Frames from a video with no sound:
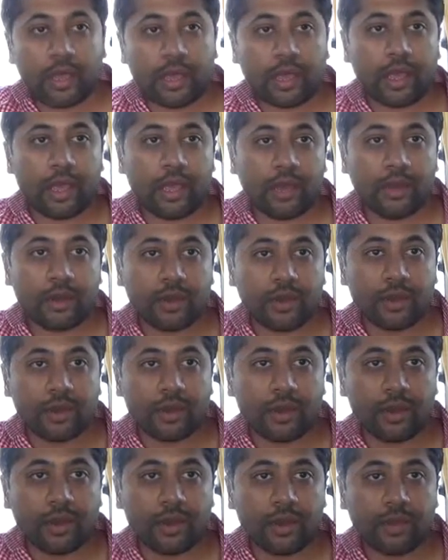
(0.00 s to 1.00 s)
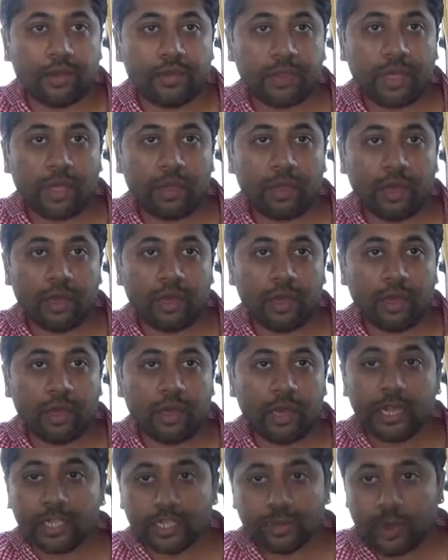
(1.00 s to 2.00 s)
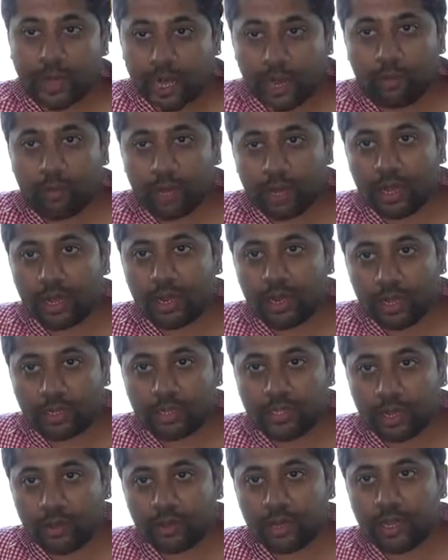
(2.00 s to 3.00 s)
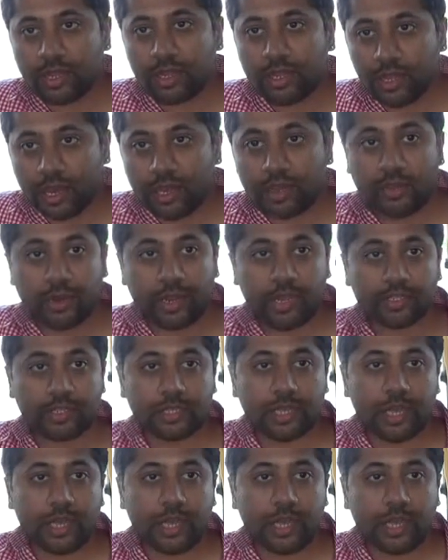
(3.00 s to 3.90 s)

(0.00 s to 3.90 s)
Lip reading: And the hills where I work in South India, the Nilgiris,